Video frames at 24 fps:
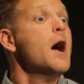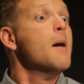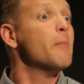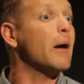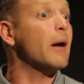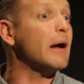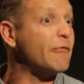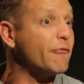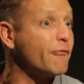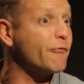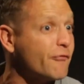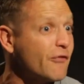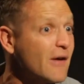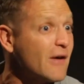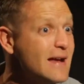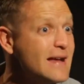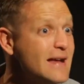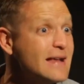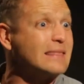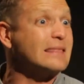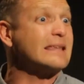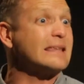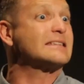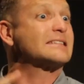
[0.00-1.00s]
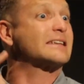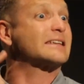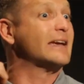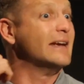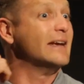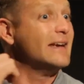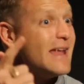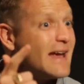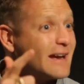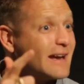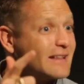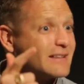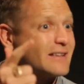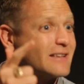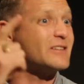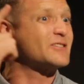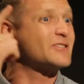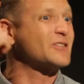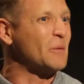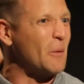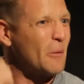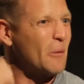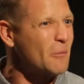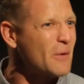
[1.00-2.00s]
My faith is connected
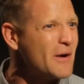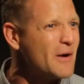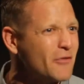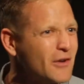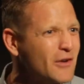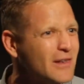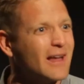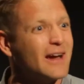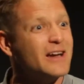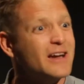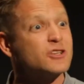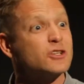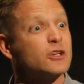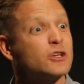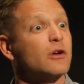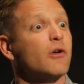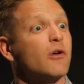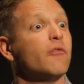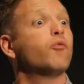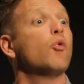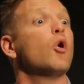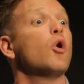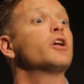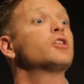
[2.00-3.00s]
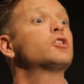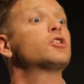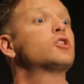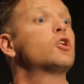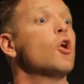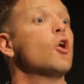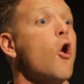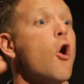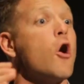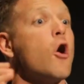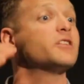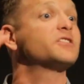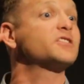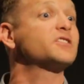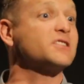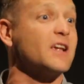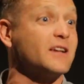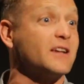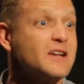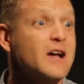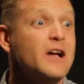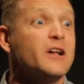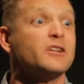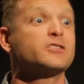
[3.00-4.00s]
to a revelation of what God
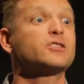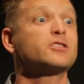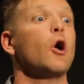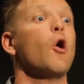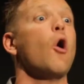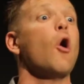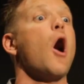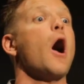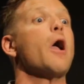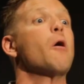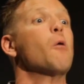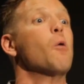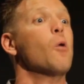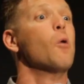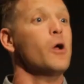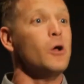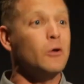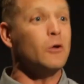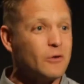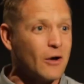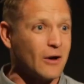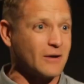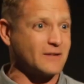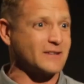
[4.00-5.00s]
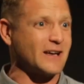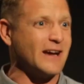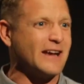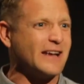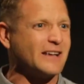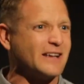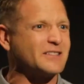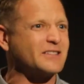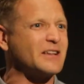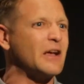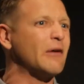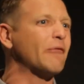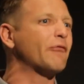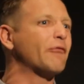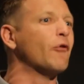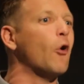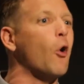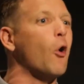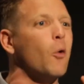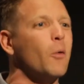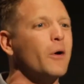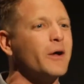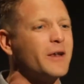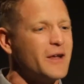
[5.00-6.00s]
says. So I will not take a step
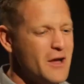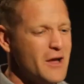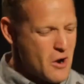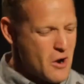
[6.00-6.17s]
forward